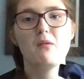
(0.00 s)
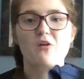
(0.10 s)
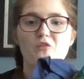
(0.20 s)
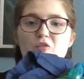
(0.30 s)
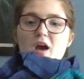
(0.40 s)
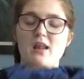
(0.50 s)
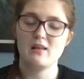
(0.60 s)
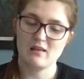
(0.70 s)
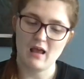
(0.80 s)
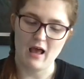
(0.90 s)
My
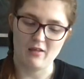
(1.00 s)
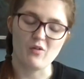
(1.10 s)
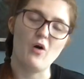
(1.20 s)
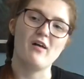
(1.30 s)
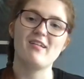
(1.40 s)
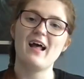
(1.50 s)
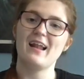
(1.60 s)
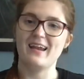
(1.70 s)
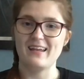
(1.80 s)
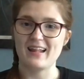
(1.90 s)
friend has got
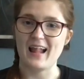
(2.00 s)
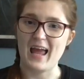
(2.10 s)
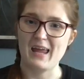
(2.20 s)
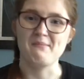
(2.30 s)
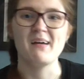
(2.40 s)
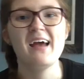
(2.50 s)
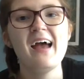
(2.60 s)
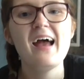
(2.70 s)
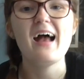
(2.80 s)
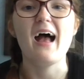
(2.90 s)
exactly the same
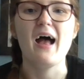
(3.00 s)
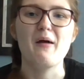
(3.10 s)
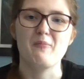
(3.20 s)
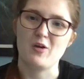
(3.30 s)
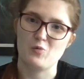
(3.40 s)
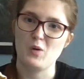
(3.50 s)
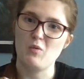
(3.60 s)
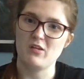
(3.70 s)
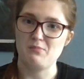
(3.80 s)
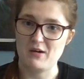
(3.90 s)
um, because we
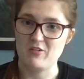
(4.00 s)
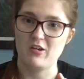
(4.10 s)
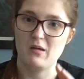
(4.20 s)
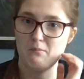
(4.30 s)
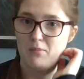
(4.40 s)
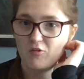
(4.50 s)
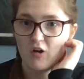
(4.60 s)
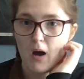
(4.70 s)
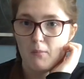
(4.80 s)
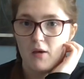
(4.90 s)
wanted matching
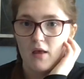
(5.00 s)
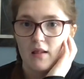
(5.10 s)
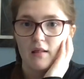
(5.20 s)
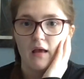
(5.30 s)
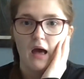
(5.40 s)
pyjamas.